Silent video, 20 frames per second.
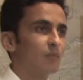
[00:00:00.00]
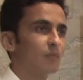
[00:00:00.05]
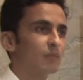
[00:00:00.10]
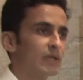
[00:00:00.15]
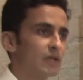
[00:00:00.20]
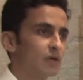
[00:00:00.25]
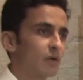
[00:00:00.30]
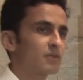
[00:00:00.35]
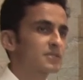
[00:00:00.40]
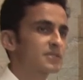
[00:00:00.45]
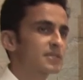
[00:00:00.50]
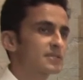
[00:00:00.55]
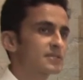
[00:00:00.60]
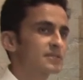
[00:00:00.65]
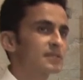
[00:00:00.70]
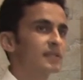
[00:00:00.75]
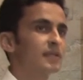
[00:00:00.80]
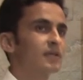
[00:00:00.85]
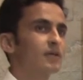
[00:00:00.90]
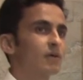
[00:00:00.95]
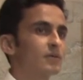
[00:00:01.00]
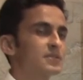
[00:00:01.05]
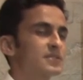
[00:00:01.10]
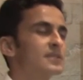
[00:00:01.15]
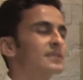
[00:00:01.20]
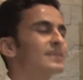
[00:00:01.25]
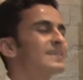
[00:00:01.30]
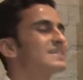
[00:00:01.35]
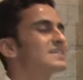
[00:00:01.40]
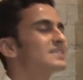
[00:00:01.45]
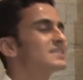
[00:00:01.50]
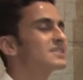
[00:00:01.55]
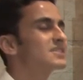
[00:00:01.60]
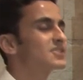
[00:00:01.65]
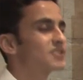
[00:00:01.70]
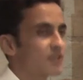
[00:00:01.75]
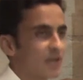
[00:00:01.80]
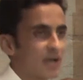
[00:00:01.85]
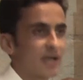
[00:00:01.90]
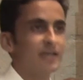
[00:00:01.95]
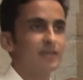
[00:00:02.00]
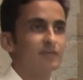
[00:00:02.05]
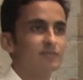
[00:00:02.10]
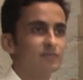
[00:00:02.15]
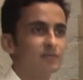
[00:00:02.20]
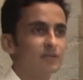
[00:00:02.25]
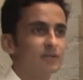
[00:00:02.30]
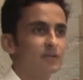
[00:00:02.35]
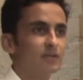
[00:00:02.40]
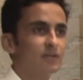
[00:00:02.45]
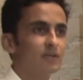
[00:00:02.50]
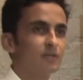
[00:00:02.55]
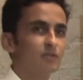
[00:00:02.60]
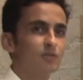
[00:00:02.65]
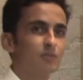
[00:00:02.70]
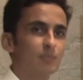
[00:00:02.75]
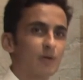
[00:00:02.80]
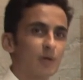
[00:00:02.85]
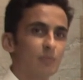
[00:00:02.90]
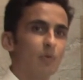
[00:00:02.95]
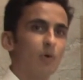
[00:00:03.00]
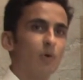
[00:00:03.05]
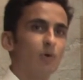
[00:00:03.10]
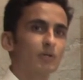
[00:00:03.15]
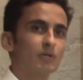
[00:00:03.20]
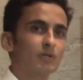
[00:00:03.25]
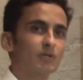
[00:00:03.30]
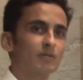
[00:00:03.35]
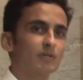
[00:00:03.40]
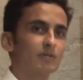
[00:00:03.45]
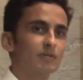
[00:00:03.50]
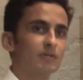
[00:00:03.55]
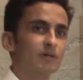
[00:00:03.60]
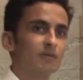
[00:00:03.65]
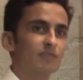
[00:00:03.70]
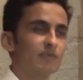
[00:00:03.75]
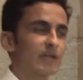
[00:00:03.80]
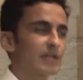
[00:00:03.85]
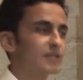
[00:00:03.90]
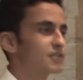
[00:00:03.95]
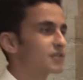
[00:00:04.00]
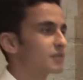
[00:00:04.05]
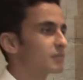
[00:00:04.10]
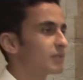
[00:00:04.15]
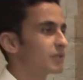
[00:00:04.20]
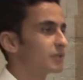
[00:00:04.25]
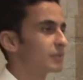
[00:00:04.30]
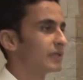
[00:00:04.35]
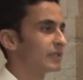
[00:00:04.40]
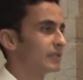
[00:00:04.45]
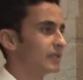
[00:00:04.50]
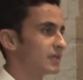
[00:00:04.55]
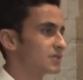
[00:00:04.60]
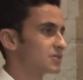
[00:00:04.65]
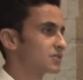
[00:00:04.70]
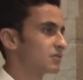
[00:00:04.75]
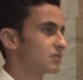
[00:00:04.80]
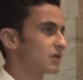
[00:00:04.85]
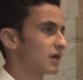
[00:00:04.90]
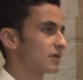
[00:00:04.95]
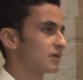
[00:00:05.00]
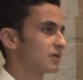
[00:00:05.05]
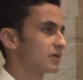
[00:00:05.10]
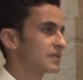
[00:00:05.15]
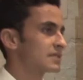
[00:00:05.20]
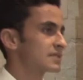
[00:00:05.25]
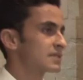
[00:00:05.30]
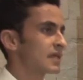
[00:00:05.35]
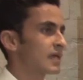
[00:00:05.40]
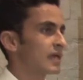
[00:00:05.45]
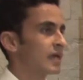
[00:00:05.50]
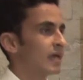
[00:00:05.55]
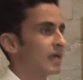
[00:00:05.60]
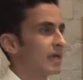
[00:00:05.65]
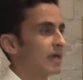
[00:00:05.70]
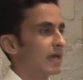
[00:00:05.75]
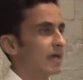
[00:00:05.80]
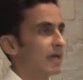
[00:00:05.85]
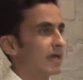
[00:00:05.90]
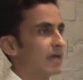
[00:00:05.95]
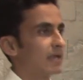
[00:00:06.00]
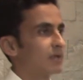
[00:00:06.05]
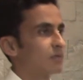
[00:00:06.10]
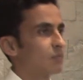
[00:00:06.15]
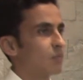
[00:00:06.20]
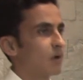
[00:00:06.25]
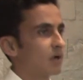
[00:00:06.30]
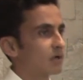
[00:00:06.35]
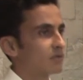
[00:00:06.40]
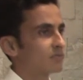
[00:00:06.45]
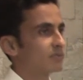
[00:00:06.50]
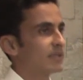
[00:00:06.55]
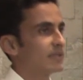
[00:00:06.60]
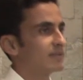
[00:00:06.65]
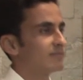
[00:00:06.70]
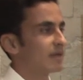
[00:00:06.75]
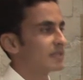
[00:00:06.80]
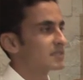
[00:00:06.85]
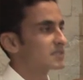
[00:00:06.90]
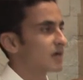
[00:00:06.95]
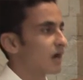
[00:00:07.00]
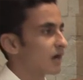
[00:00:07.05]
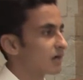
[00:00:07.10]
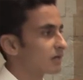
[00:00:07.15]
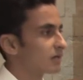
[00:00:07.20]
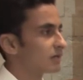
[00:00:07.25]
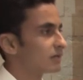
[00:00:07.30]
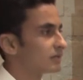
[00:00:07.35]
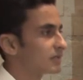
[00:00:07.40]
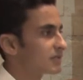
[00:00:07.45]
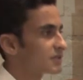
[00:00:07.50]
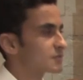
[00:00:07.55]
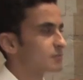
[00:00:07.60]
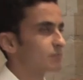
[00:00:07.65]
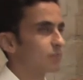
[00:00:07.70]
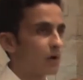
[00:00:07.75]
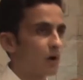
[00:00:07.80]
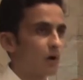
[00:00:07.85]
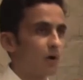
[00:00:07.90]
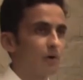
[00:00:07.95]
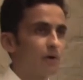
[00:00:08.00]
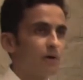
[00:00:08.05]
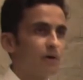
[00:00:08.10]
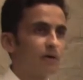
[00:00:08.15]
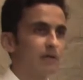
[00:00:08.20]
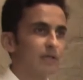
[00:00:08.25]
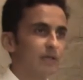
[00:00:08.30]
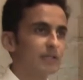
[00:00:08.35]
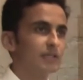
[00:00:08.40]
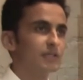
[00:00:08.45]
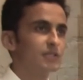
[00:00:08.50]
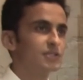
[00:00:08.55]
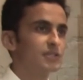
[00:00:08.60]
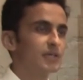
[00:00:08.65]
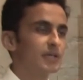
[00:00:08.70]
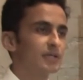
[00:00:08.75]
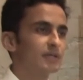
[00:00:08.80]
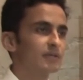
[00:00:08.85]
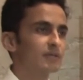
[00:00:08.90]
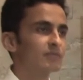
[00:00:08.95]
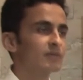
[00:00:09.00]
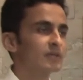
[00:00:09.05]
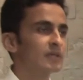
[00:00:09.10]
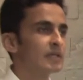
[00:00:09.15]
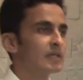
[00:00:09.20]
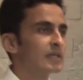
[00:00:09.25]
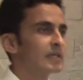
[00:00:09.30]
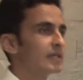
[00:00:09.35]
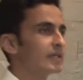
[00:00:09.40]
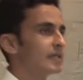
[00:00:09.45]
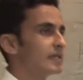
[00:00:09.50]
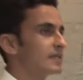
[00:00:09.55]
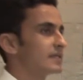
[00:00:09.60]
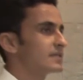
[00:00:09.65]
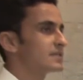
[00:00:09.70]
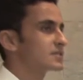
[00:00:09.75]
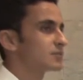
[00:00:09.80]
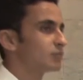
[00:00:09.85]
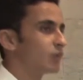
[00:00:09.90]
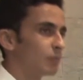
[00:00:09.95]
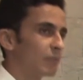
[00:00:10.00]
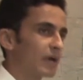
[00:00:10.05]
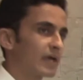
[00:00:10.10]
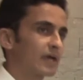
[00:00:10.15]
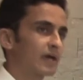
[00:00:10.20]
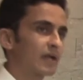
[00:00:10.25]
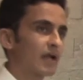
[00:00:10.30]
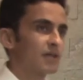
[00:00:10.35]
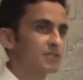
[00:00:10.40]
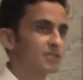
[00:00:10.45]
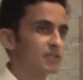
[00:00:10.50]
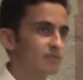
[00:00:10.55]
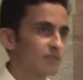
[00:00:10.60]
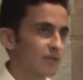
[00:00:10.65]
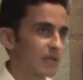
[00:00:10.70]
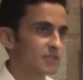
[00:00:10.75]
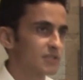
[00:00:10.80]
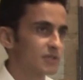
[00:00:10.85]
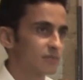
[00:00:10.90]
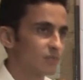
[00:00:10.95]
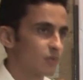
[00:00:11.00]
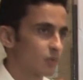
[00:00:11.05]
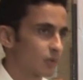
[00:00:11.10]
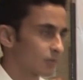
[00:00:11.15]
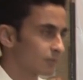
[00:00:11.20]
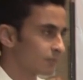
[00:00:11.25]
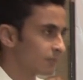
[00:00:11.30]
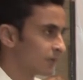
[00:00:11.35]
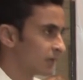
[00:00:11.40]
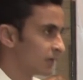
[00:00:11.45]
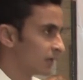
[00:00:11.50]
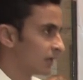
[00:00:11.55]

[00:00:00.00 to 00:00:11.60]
we constantly strive to promote the friendship between these two countries. And one of the events under this broad initiative is Mumbai-Karachi Friendship Forum.